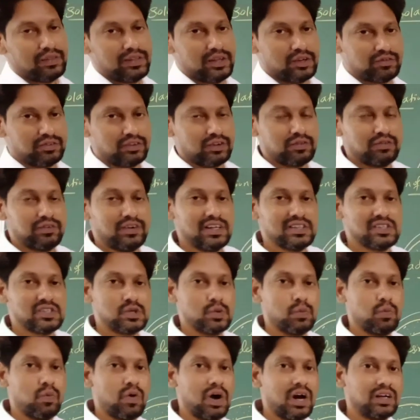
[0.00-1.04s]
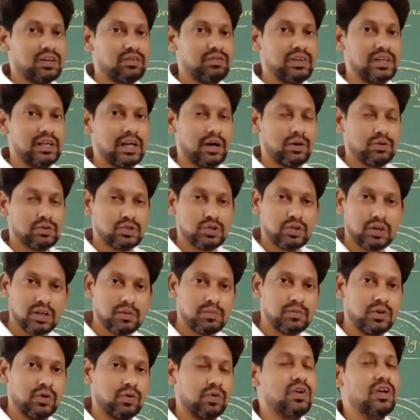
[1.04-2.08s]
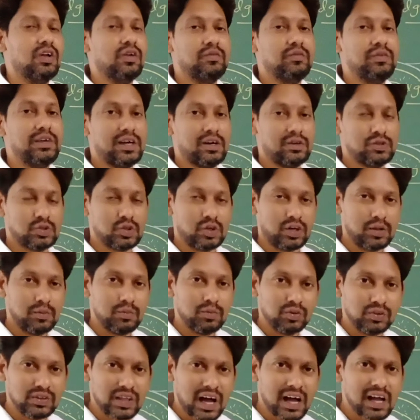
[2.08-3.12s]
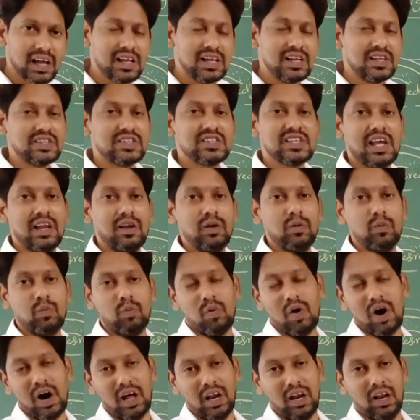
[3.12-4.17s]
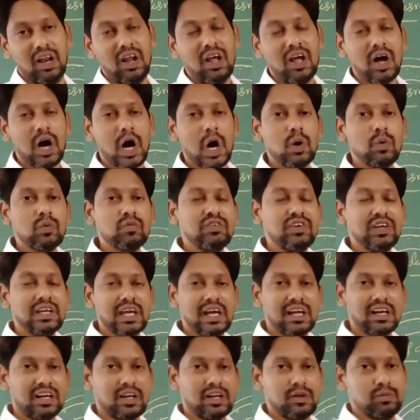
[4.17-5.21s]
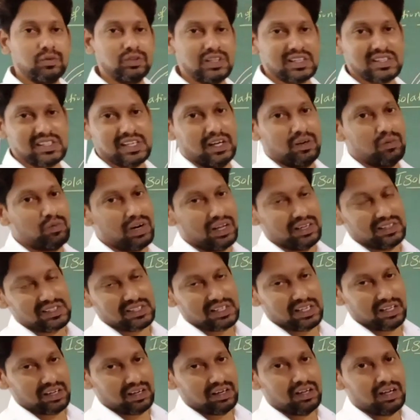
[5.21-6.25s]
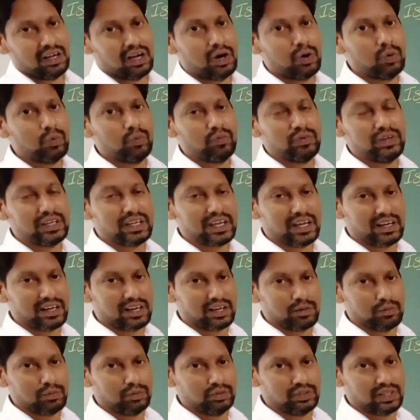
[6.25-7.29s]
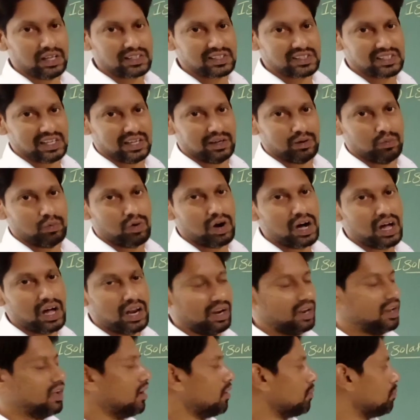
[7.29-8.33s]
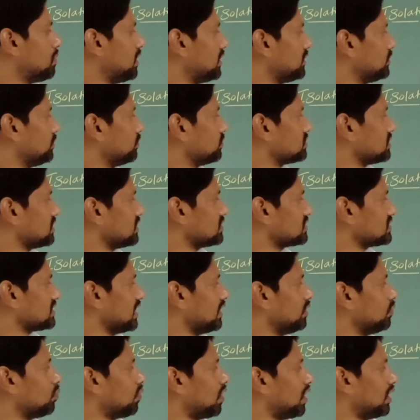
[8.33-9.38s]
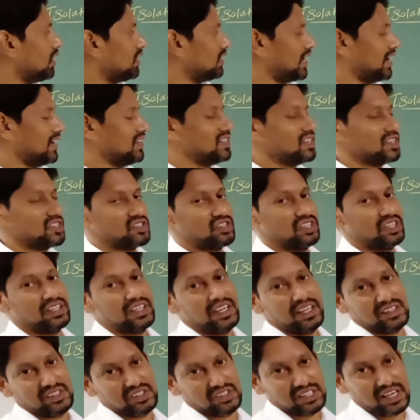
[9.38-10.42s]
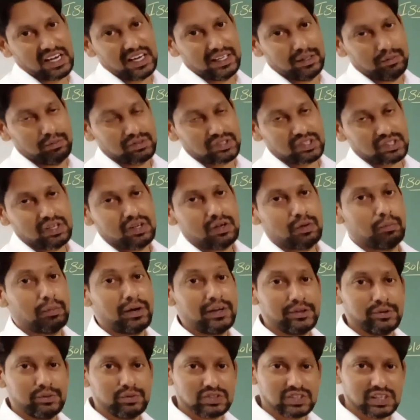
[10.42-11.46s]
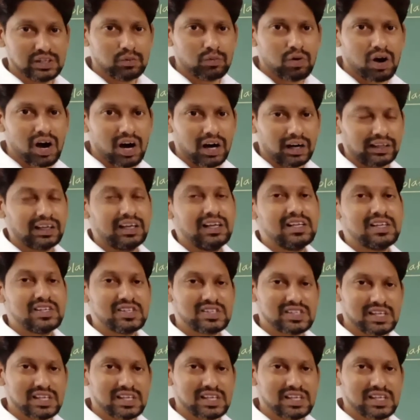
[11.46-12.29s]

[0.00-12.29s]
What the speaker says: Therefore, first what we have to remove? We have to remove the cell wall. How we can remove the cell wall, sir? How we can remove the cell wall? By using cell wall digesting enzymes. By using what?